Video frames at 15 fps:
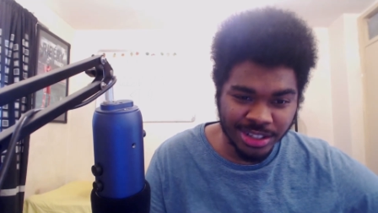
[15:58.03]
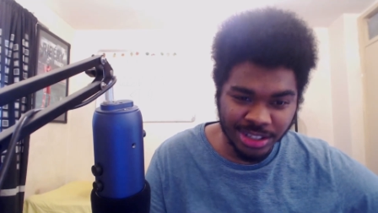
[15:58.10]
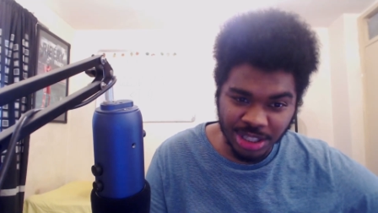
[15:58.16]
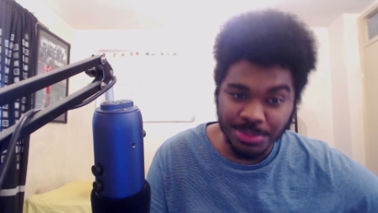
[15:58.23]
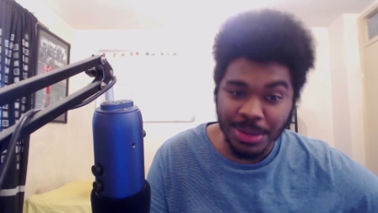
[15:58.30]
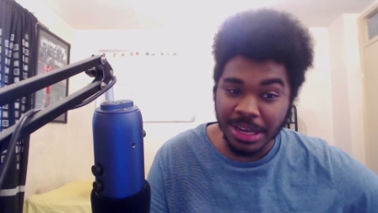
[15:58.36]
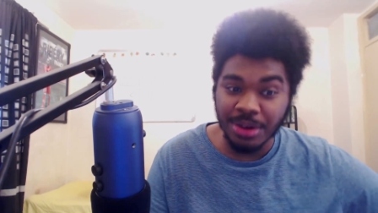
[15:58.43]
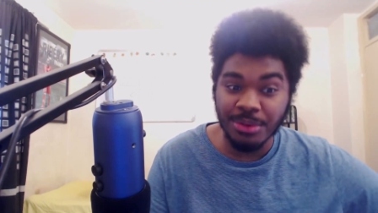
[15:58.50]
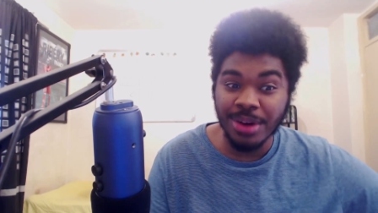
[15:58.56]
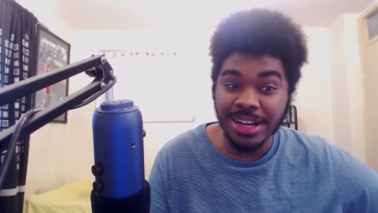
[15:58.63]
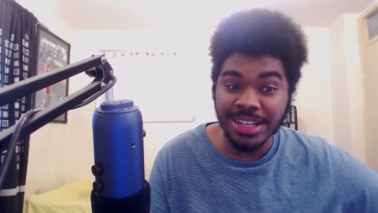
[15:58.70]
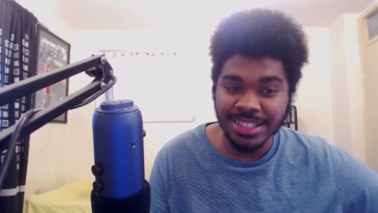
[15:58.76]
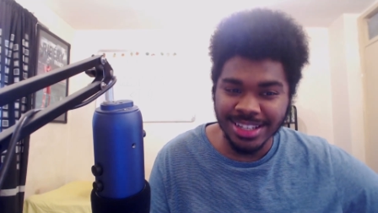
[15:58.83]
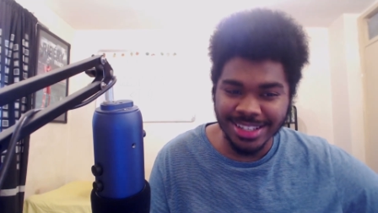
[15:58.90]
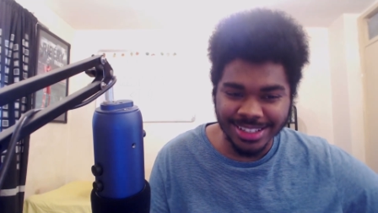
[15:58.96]
She's making a right
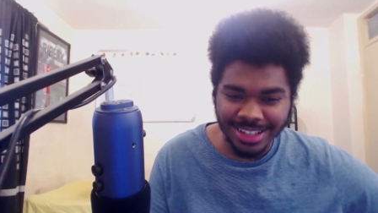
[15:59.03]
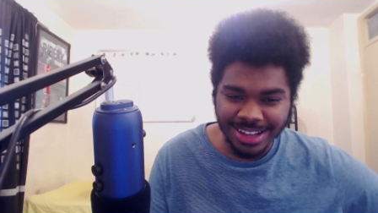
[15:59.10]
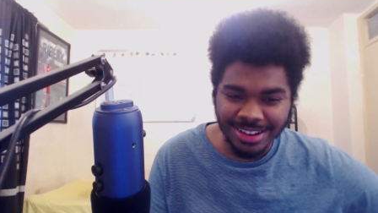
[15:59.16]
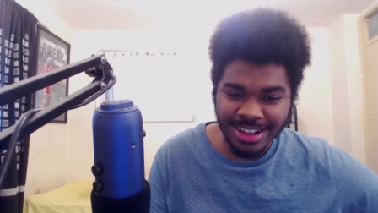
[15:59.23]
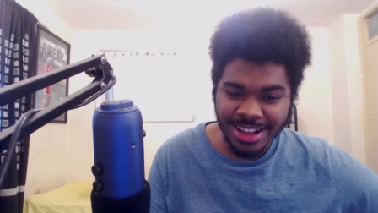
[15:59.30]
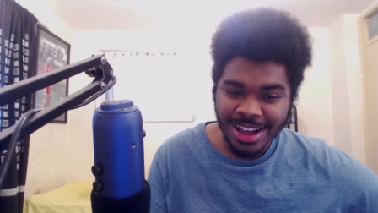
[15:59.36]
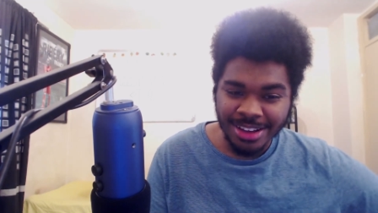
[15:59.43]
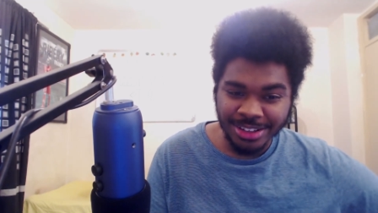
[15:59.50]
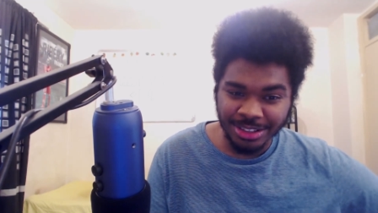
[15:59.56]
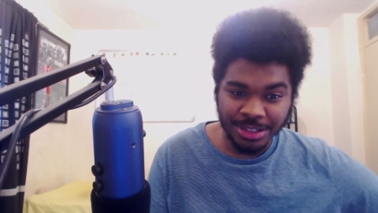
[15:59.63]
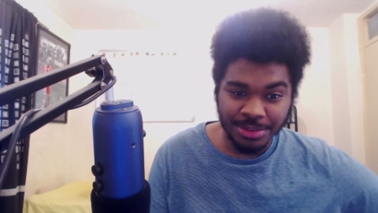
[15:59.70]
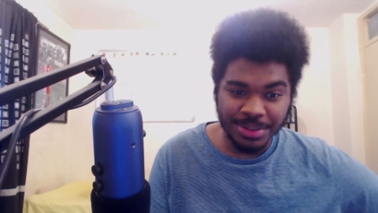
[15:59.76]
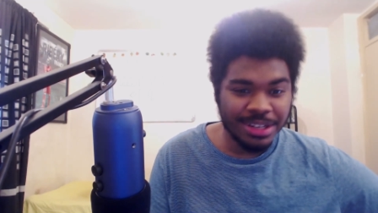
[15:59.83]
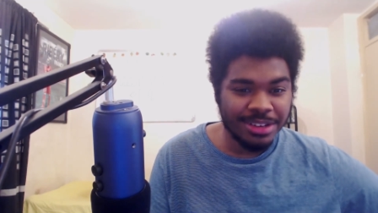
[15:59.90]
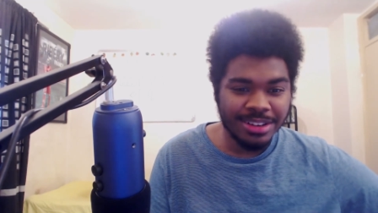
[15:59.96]
decision. Yeah, she should
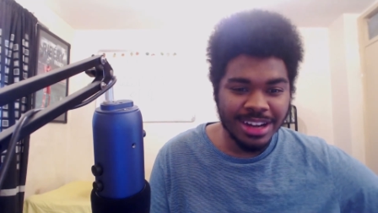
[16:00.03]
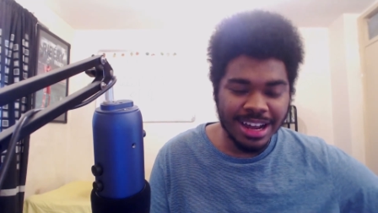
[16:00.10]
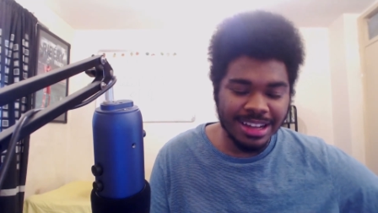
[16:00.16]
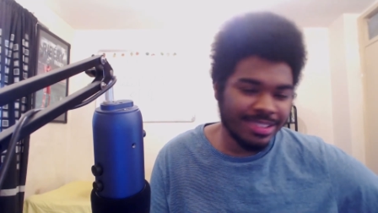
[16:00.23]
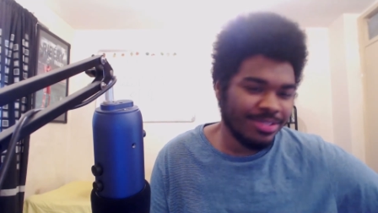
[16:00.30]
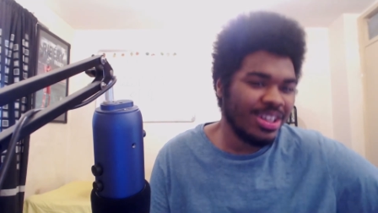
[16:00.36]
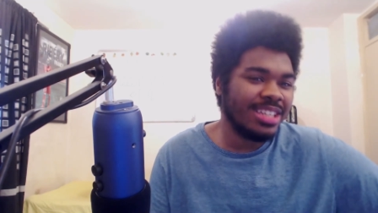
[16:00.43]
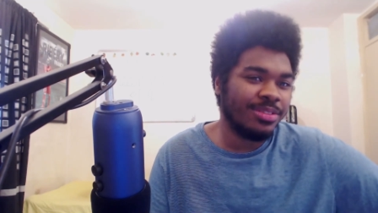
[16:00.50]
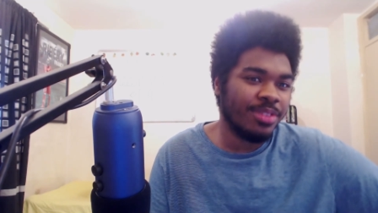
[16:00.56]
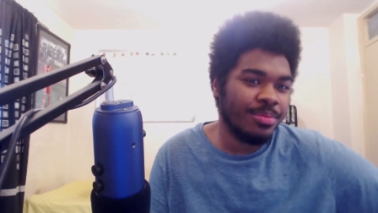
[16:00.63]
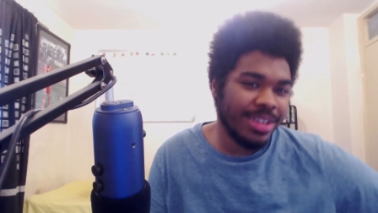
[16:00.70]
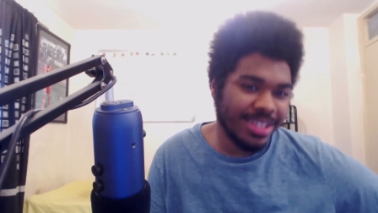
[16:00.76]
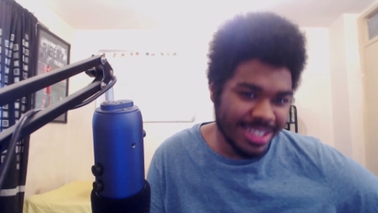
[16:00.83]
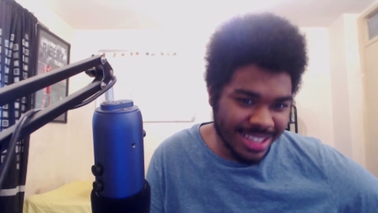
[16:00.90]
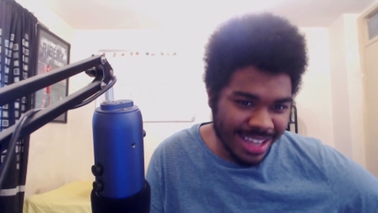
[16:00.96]
be doing that. It's easy for
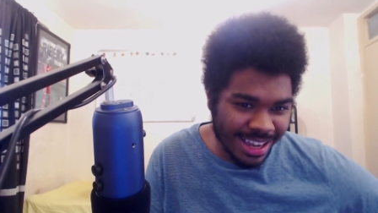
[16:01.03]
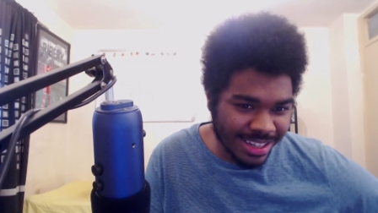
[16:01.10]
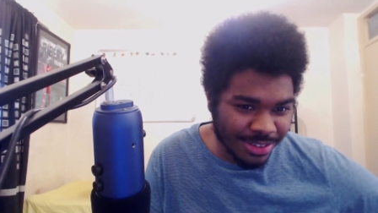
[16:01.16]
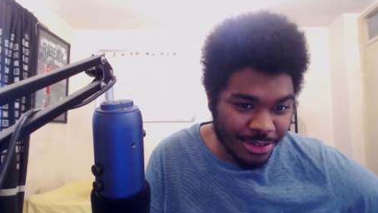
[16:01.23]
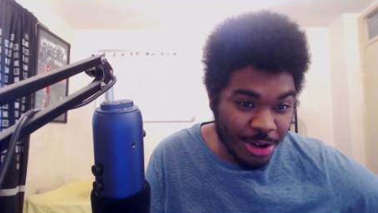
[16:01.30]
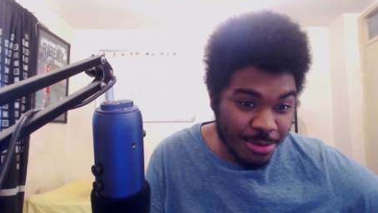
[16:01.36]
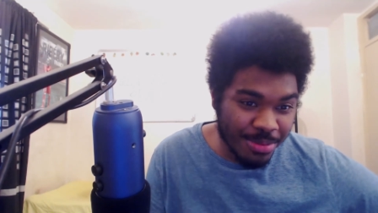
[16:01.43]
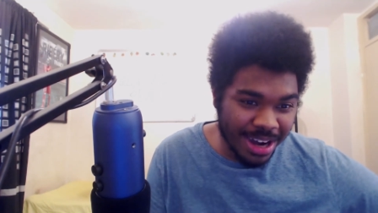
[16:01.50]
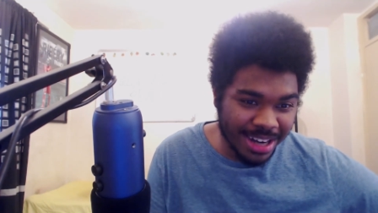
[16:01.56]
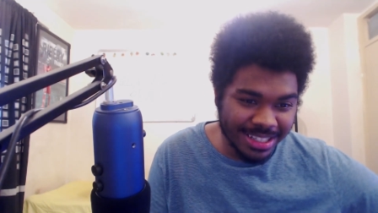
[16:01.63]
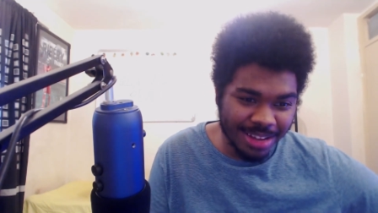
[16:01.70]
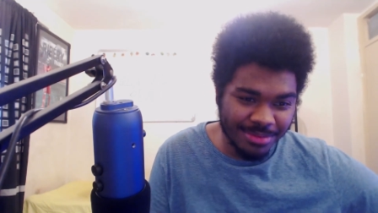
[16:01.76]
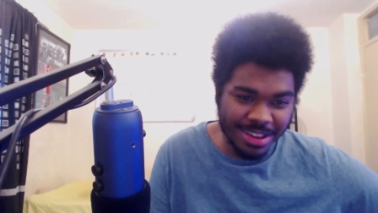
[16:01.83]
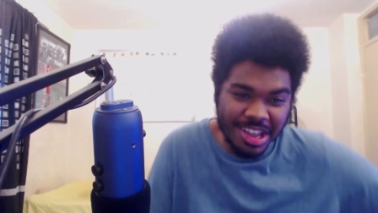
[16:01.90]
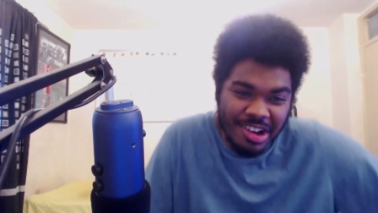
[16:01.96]
me to say as a third party.
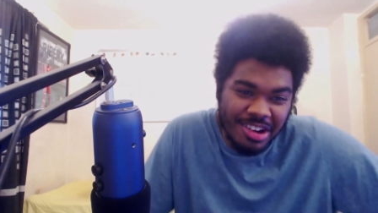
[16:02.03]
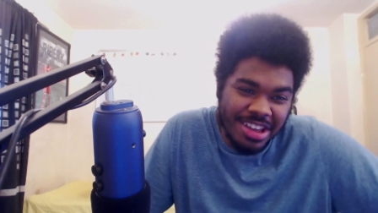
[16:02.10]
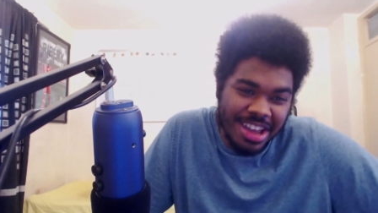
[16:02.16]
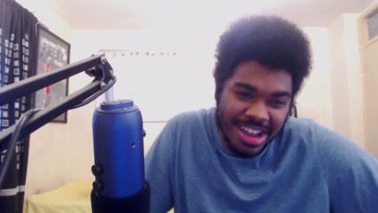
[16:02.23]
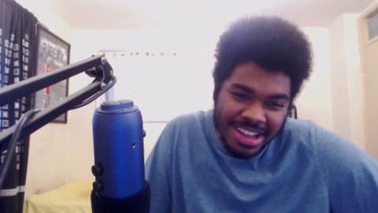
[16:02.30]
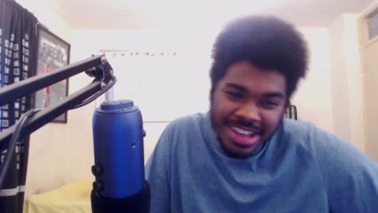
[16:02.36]
I'm like, oh yeah.